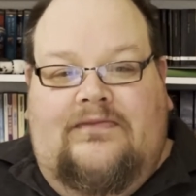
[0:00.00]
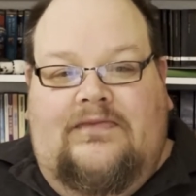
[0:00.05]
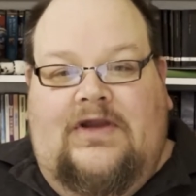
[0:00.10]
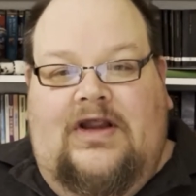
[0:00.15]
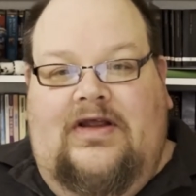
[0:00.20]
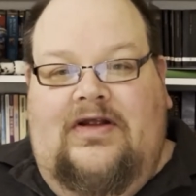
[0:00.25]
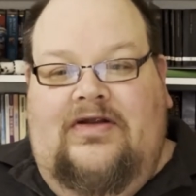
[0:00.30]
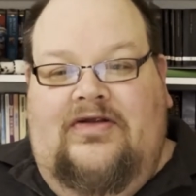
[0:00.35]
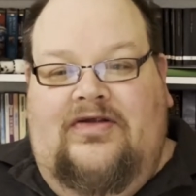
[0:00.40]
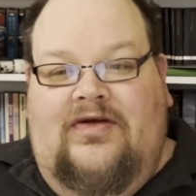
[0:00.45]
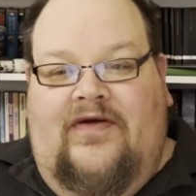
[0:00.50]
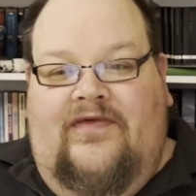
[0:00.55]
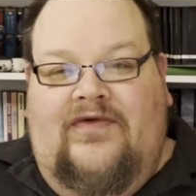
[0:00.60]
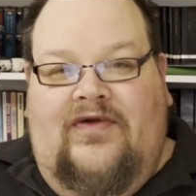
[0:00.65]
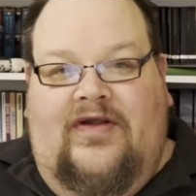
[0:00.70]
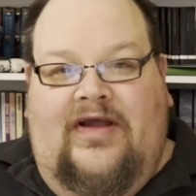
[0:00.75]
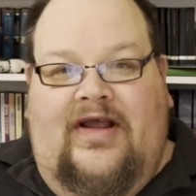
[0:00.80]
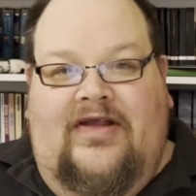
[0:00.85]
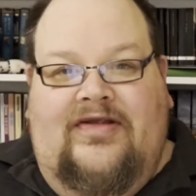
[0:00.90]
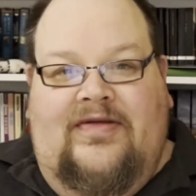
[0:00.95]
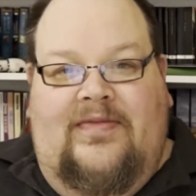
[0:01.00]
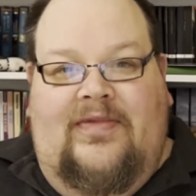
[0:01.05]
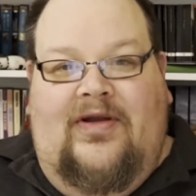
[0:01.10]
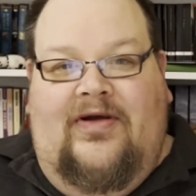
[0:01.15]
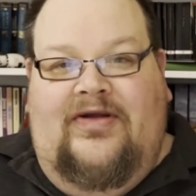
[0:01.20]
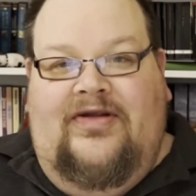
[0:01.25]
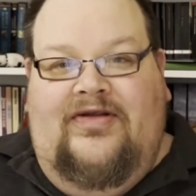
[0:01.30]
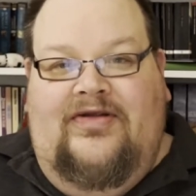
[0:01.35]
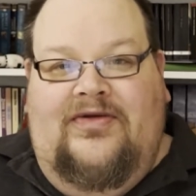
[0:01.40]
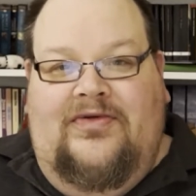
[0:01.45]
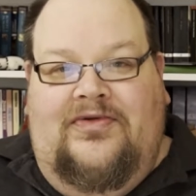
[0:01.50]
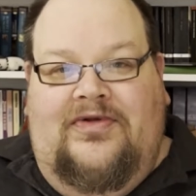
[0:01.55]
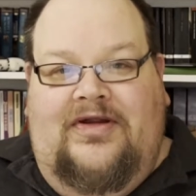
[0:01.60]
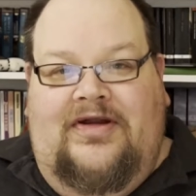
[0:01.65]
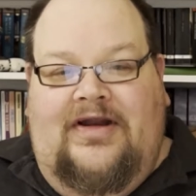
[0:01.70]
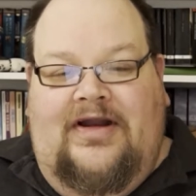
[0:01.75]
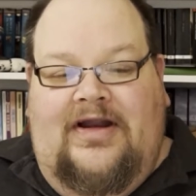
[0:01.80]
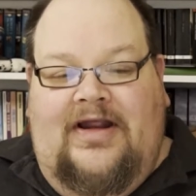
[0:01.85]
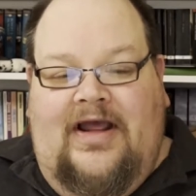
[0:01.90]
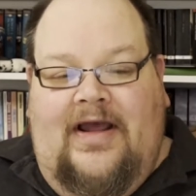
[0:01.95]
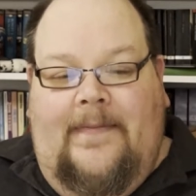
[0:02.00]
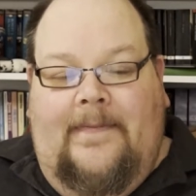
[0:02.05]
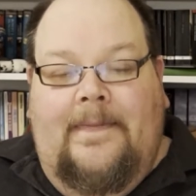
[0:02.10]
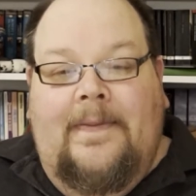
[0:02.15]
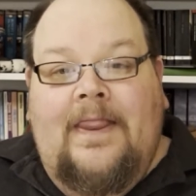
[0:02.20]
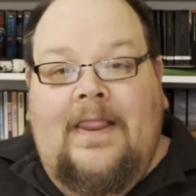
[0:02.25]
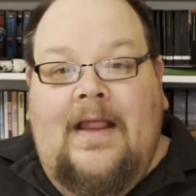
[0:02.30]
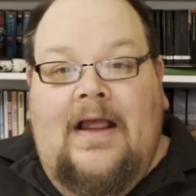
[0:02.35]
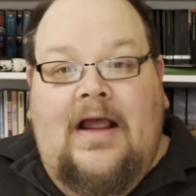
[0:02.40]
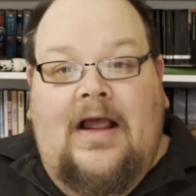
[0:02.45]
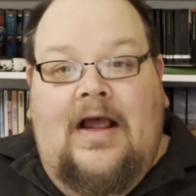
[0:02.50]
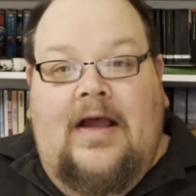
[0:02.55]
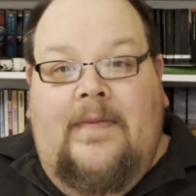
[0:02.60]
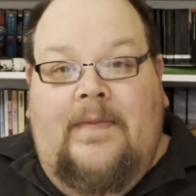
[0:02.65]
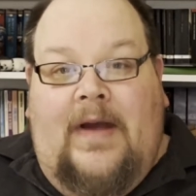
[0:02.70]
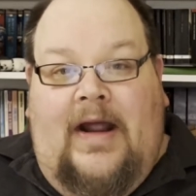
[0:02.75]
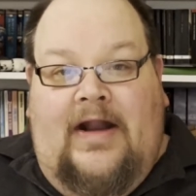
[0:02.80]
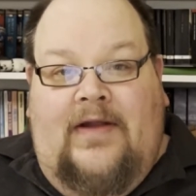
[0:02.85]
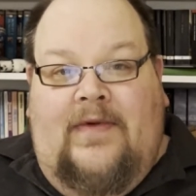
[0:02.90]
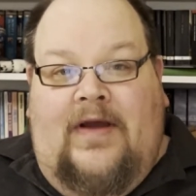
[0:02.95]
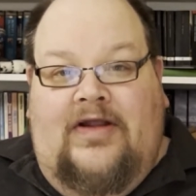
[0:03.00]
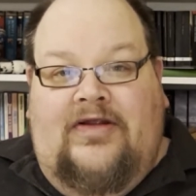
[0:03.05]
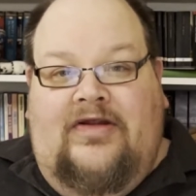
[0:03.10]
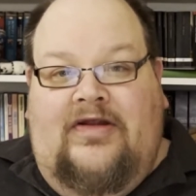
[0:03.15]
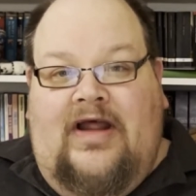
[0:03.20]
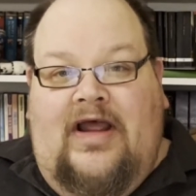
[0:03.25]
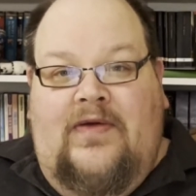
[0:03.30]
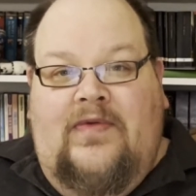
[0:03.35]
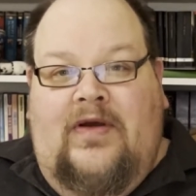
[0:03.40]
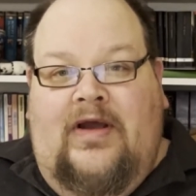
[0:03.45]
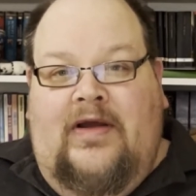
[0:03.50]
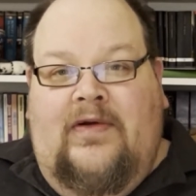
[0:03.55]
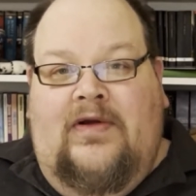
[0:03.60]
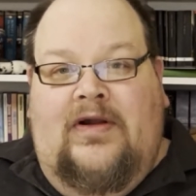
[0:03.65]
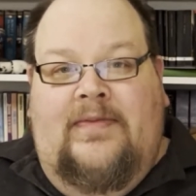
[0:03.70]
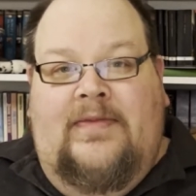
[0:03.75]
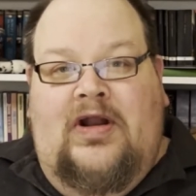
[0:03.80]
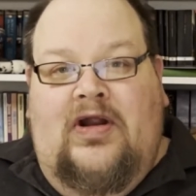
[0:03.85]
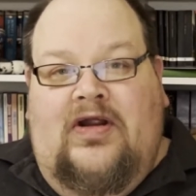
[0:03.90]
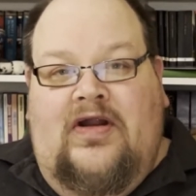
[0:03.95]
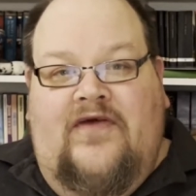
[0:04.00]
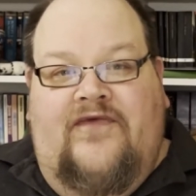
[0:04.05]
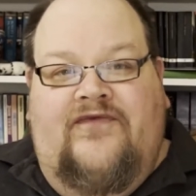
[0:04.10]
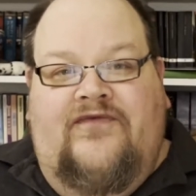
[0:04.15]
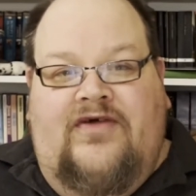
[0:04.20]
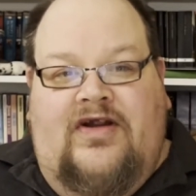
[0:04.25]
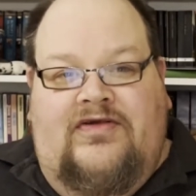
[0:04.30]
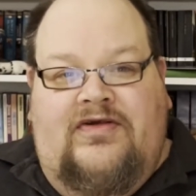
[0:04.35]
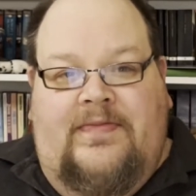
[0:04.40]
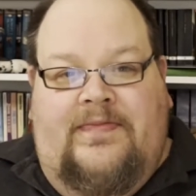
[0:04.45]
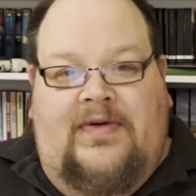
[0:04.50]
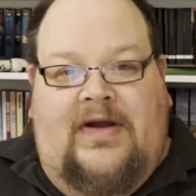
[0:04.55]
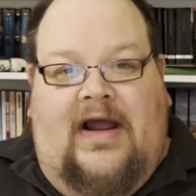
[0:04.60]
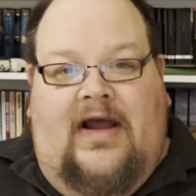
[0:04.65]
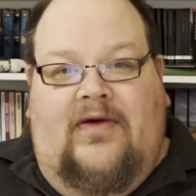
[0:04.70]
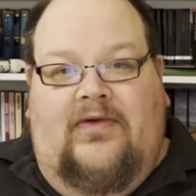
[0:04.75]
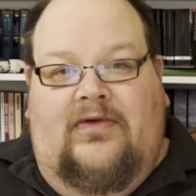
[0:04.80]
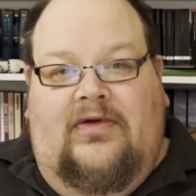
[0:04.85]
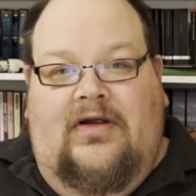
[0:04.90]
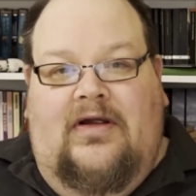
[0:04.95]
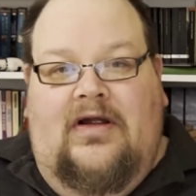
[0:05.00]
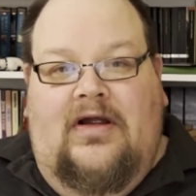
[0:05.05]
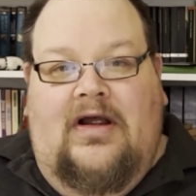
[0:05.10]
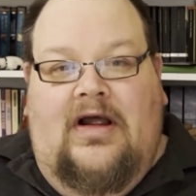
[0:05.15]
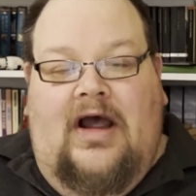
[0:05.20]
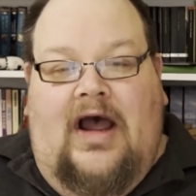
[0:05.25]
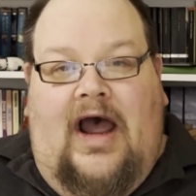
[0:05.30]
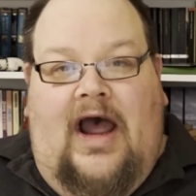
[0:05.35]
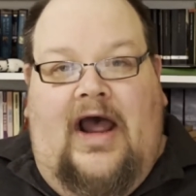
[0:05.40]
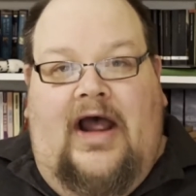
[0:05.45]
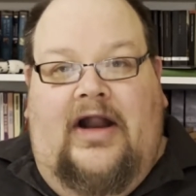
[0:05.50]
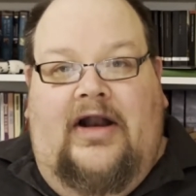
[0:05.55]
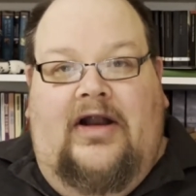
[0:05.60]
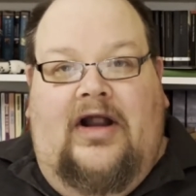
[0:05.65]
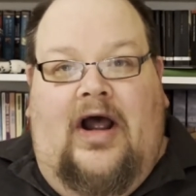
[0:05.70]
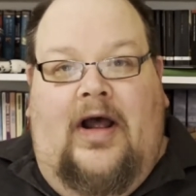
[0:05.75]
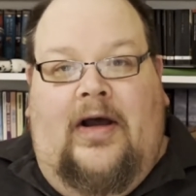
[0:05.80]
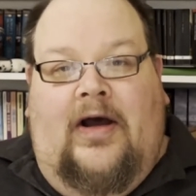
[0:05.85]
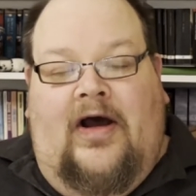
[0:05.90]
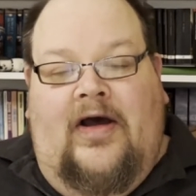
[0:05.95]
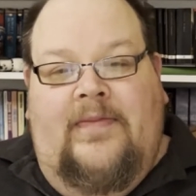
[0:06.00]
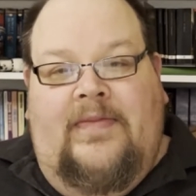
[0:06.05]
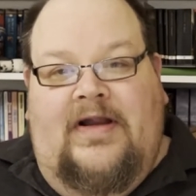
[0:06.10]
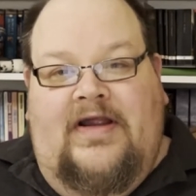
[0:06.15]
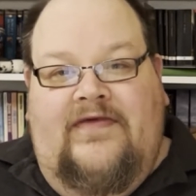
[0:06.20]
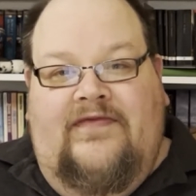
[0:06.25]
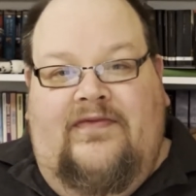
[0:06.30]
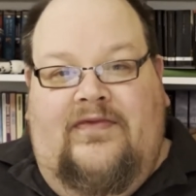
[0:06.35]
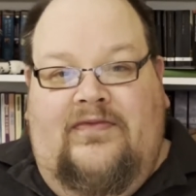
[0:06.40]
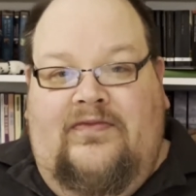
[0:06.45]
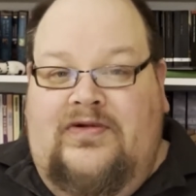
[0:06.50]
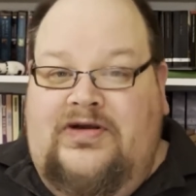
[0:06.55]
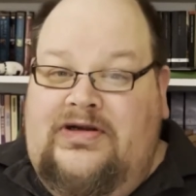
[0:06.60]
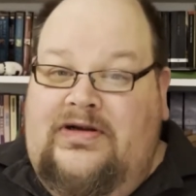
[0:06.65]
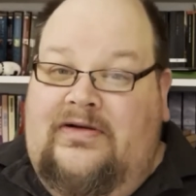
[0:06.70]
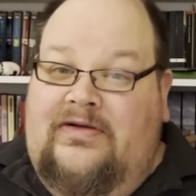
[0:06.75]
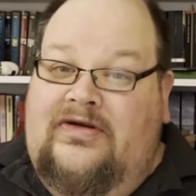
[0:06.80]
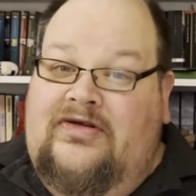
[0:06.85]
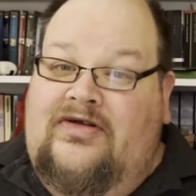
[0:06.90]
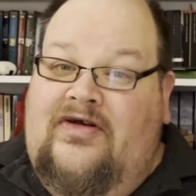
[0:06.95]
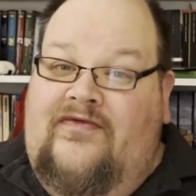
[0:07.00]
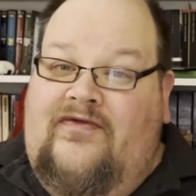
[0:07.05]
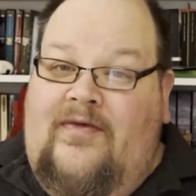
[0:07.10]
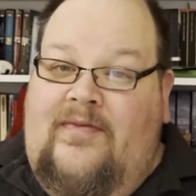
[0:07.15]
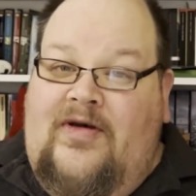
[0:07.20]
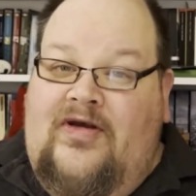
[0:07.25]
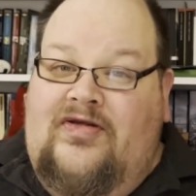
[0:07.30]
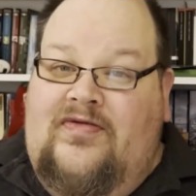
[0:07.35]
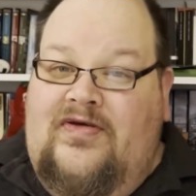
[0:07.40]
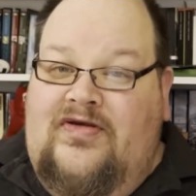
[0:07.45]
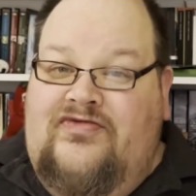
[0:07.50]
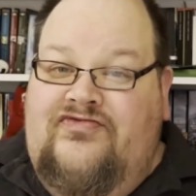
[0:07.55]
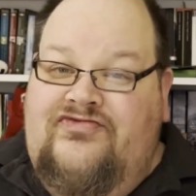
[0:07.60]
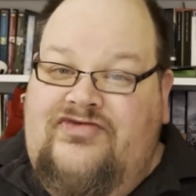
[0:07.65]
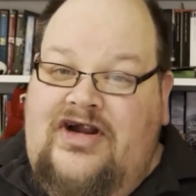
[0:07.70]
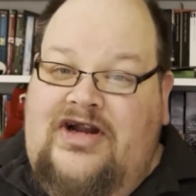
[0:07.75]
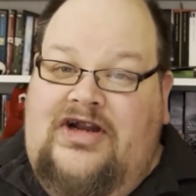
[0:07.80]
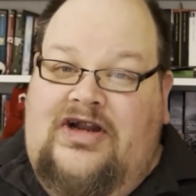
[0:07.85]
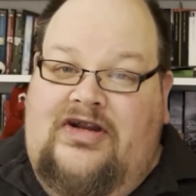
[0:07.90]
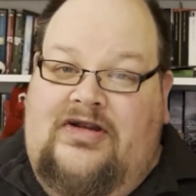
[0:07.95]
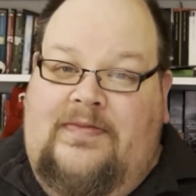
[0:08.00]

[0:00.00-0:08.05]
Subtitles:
And so I've got to get some light sorted in here. But anyway, today we're going to be looking at Fredric Brown. And I believe we Sci-Fi Masterworks really need to